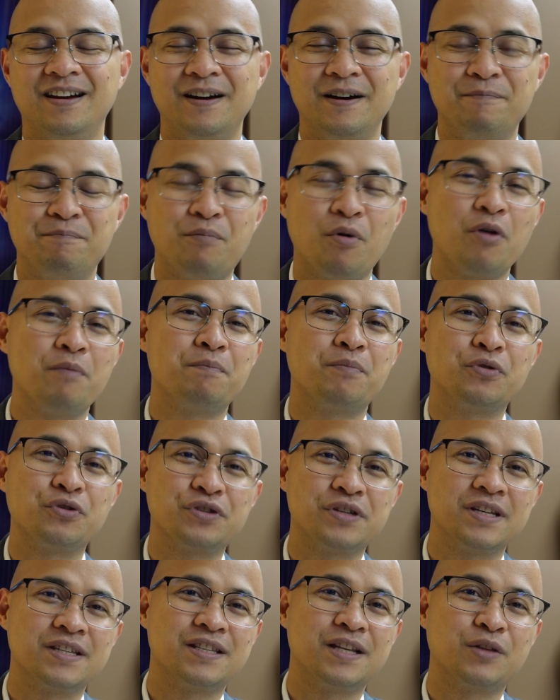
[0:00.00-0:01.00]

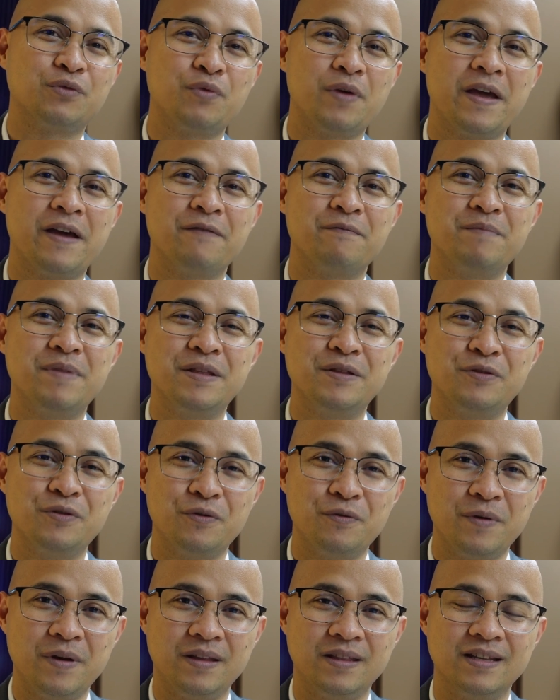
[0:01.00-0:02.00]
purposes that we have been
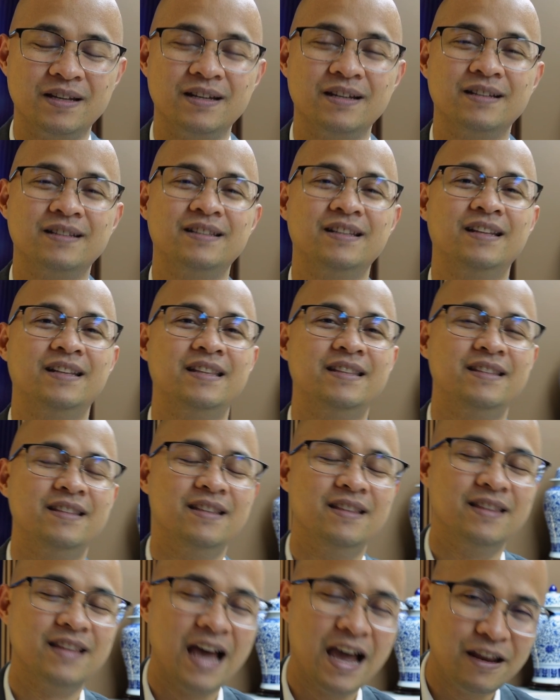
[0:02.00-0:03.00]
doing. The
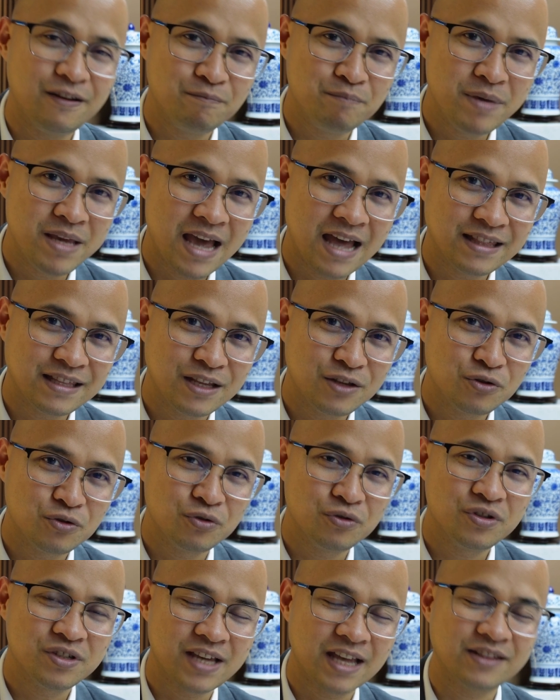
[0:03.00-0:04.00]
nine
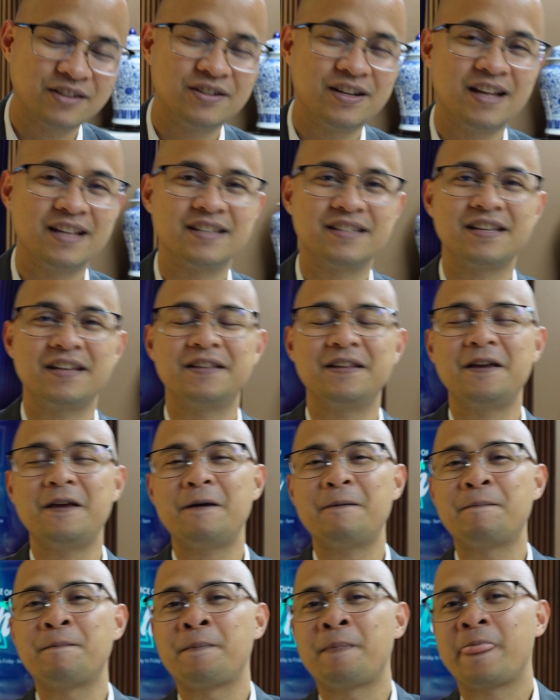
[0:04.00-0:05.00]
Beatitudes, Saturday and Sunday,
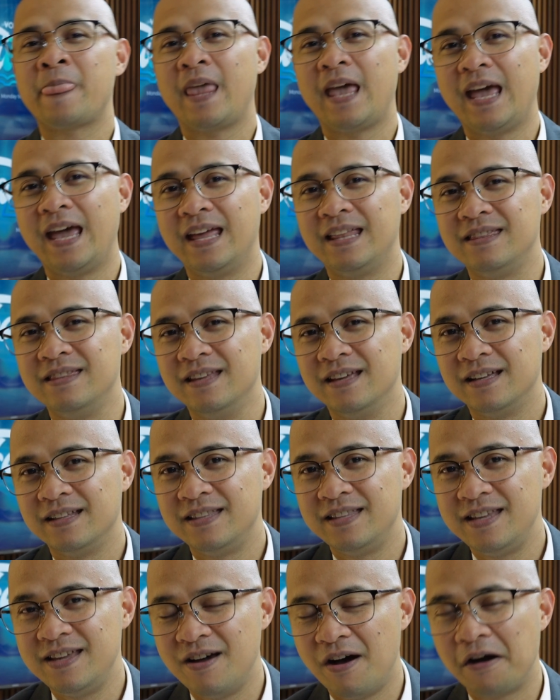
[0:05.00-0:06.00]
and
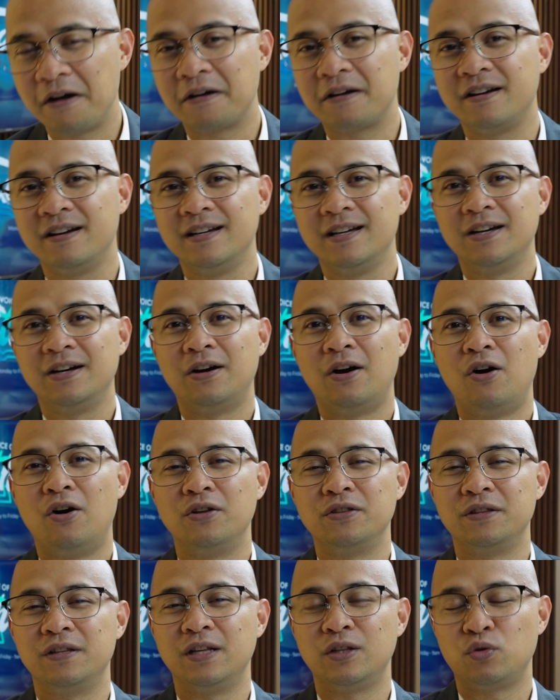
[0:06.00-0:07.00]
the Ark
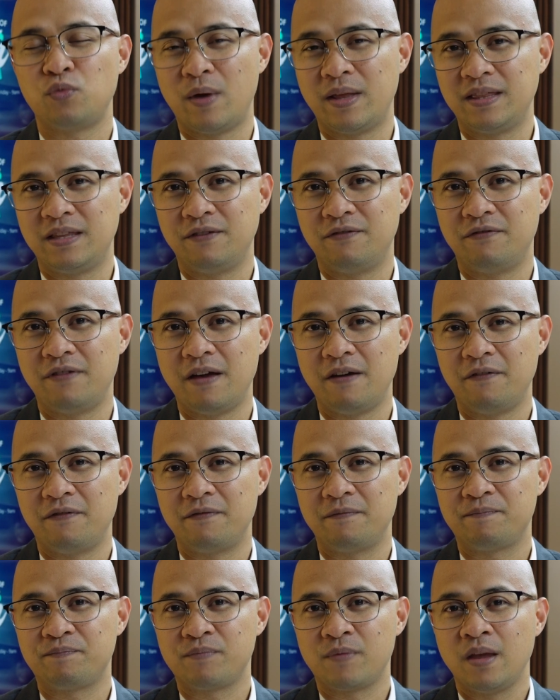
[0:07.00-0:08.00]
on the 25th.
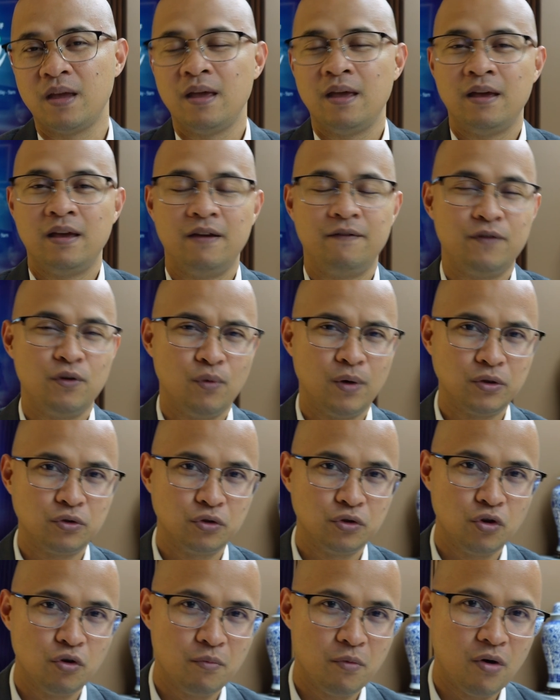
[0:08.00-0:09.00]
If you want to
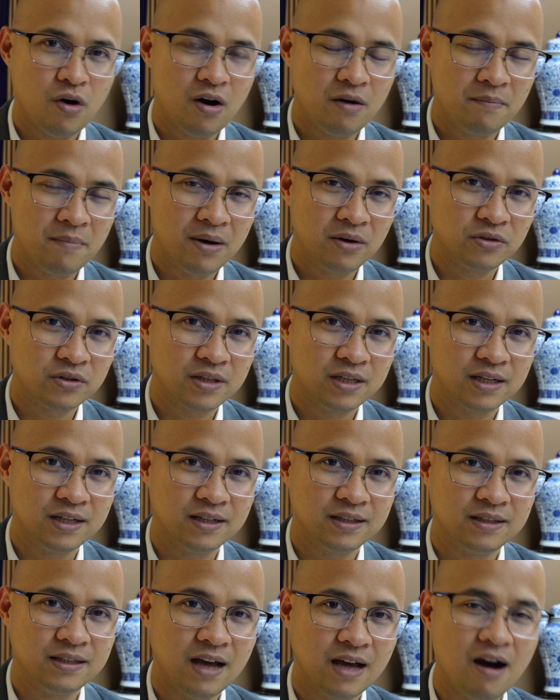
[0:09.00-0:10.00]
know more about
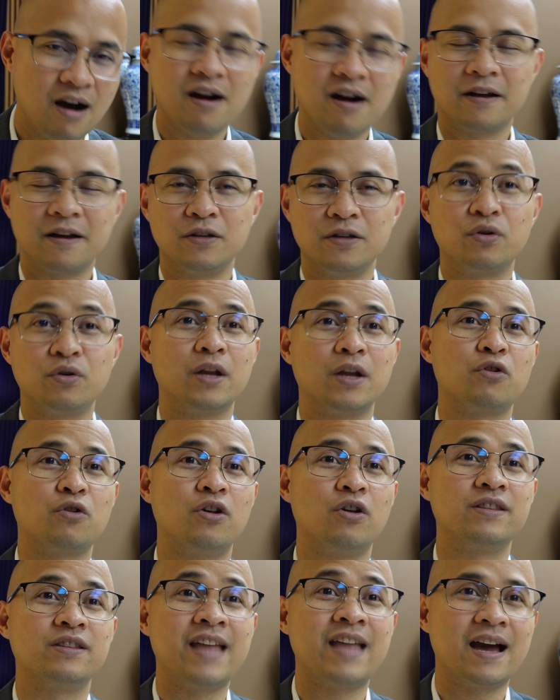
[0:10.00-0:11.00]
the Ark, you can
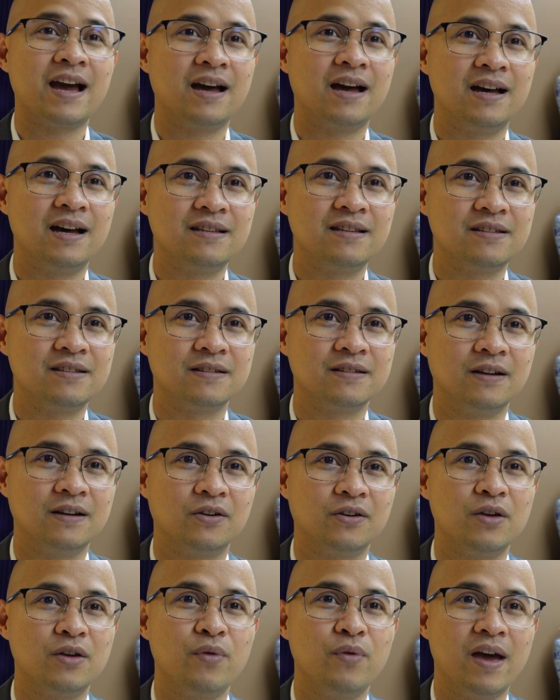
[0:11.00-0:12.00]
contact us.
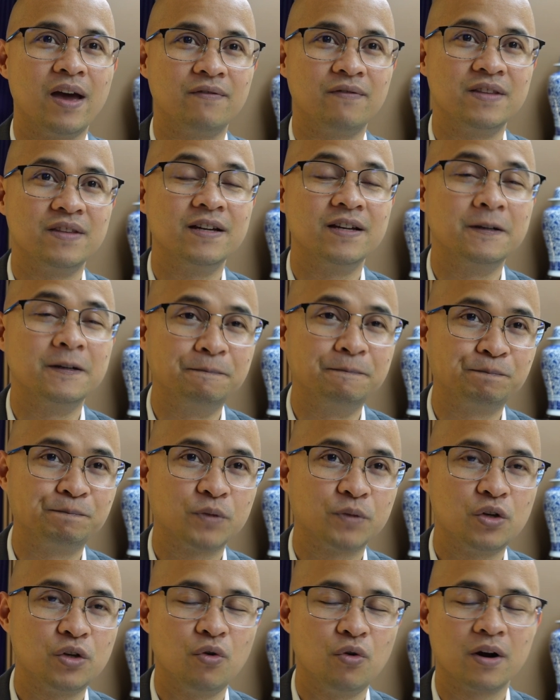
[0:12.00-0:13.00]
Okay, we have the
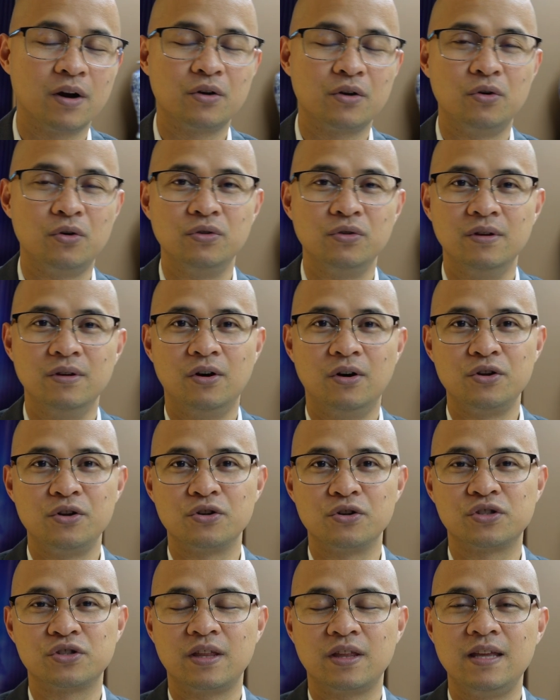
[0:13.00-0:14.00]
QR code on your
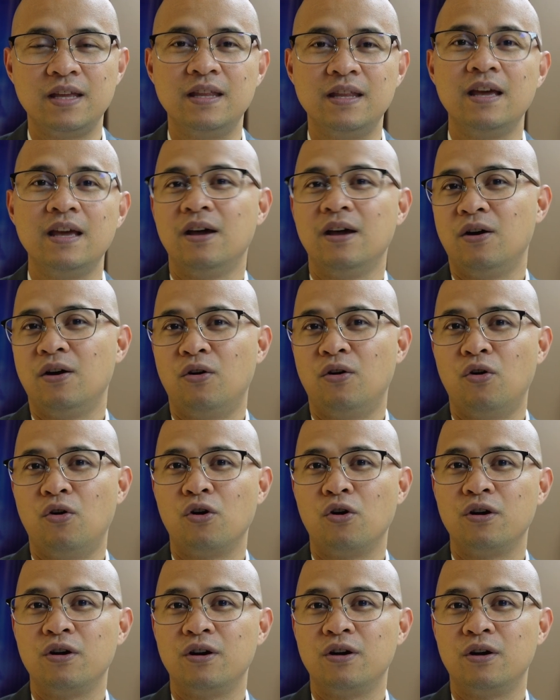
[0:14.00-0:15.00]
screen,
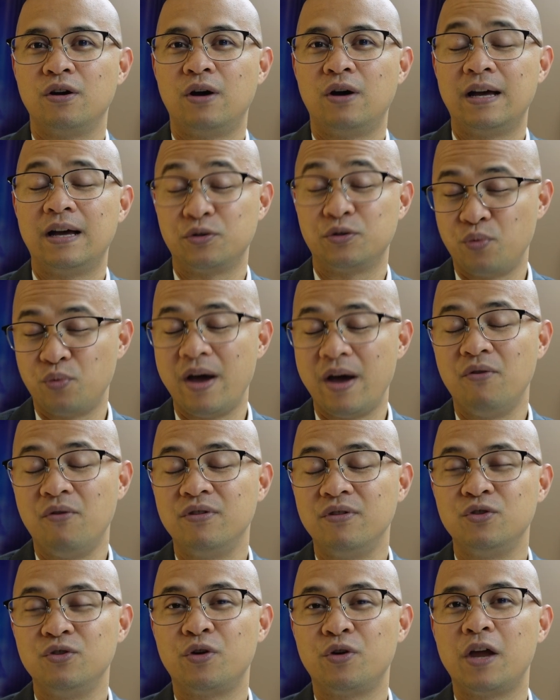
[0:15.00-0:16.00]
or as well,
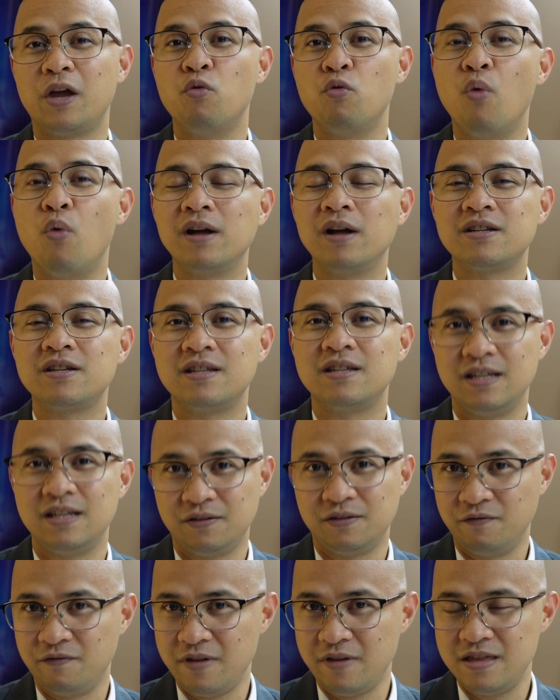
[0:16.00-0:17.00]
you can watch this
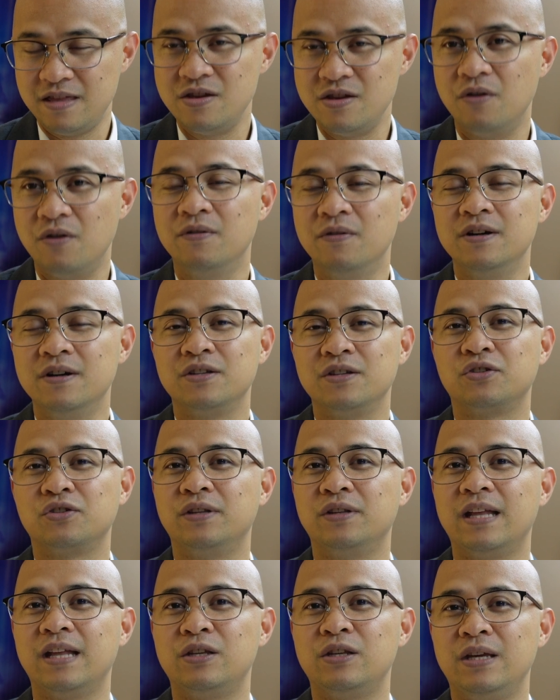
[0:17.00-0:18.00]
video so
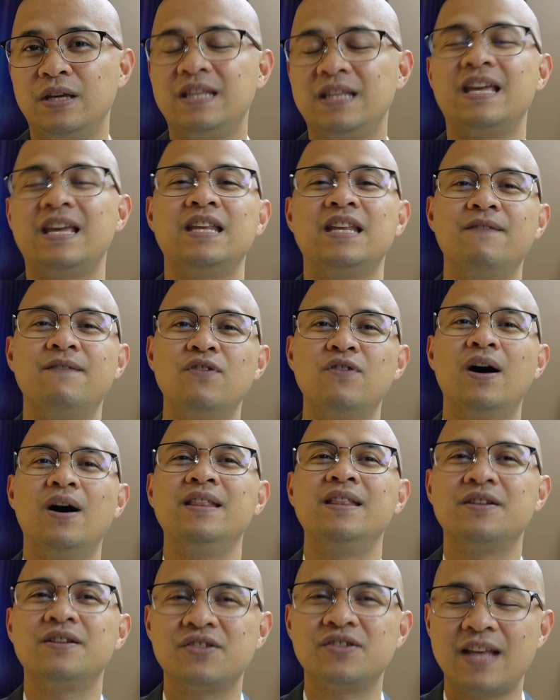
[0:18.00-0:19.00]
that it can give you
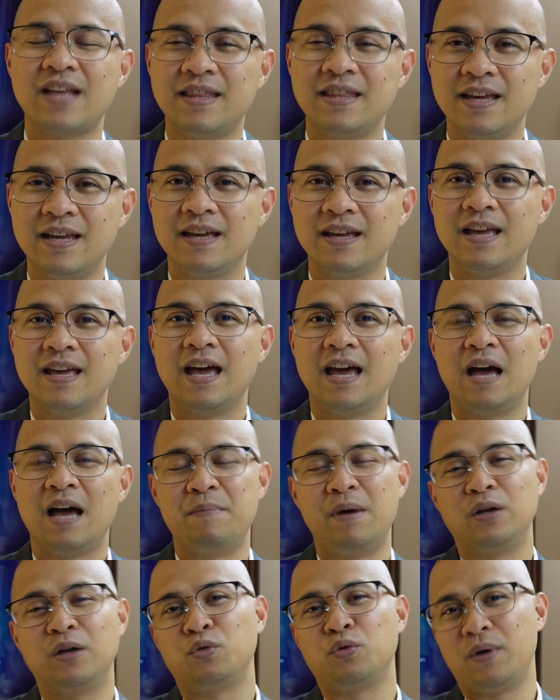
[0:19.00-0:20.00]
understanding
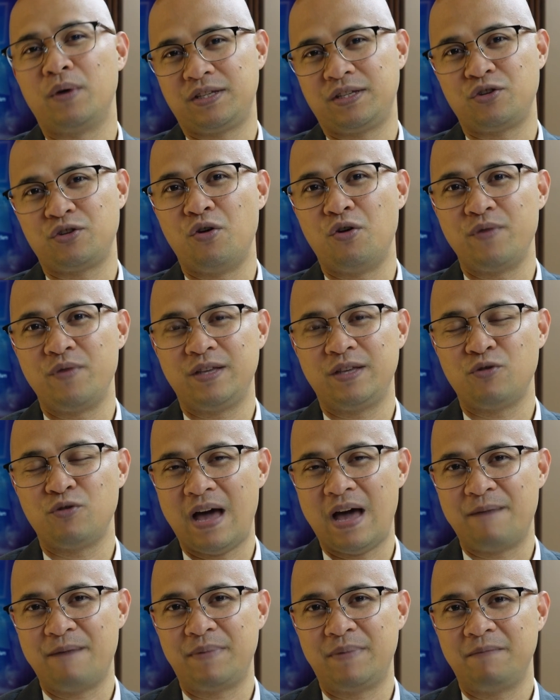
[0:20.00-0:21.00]
about what's going to
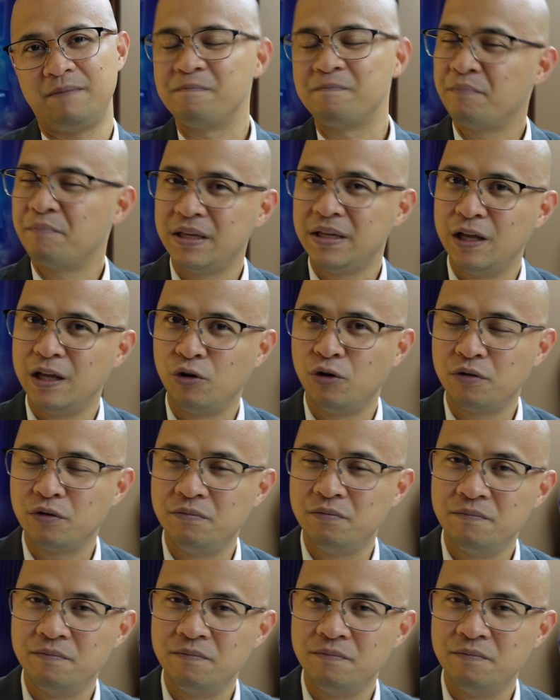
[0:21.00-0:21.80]
happen. May the Lord